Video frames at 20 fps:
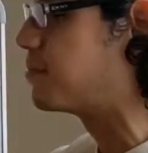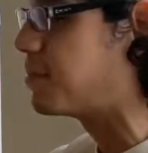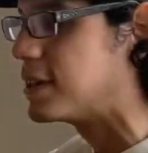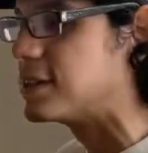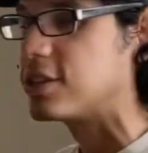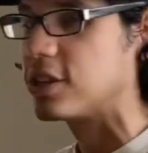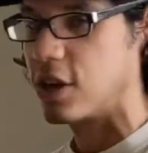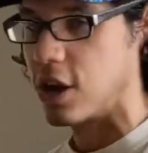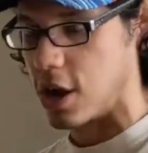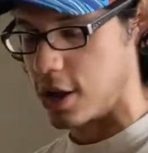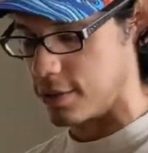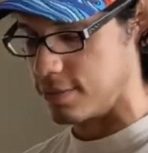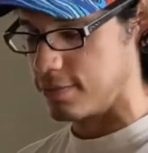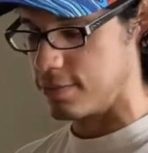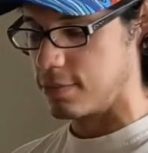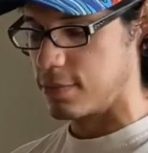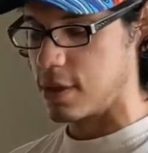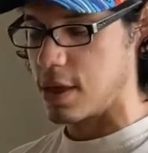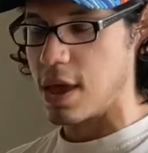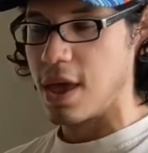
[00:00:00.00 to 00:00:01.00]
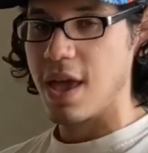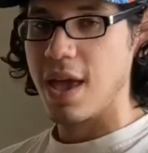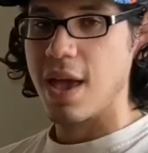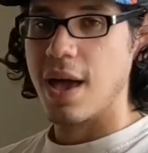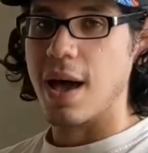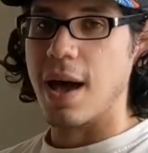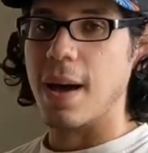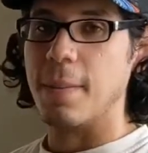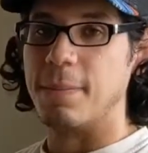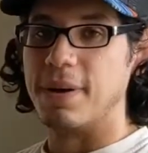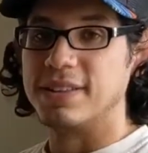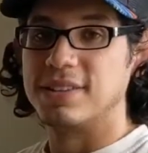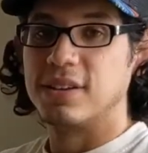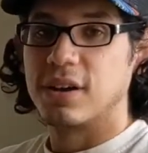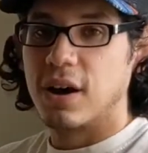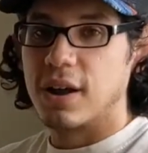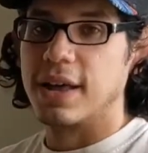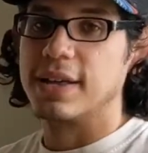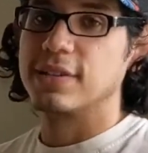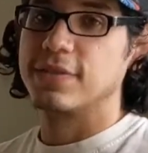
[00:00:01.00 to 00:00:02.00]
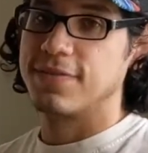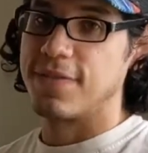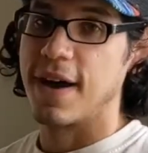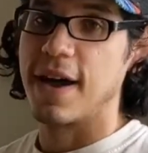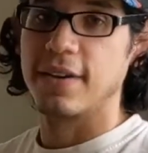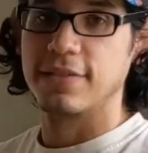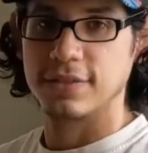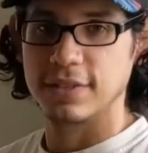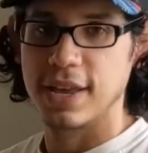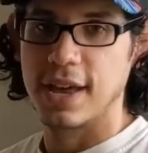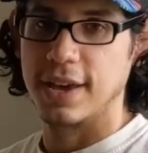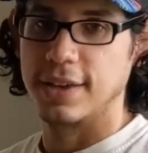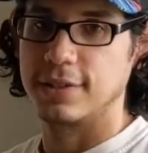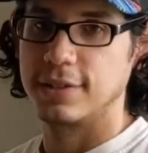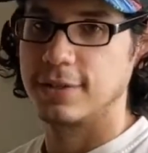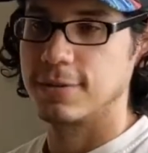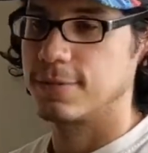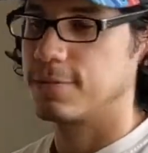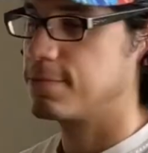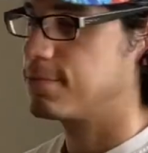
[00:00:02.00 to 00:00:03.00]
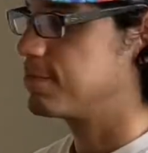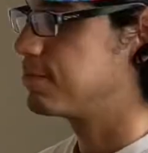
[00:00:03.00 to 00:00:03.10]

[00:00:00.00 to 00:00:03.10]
pentagon. A pentagon has 5 sides.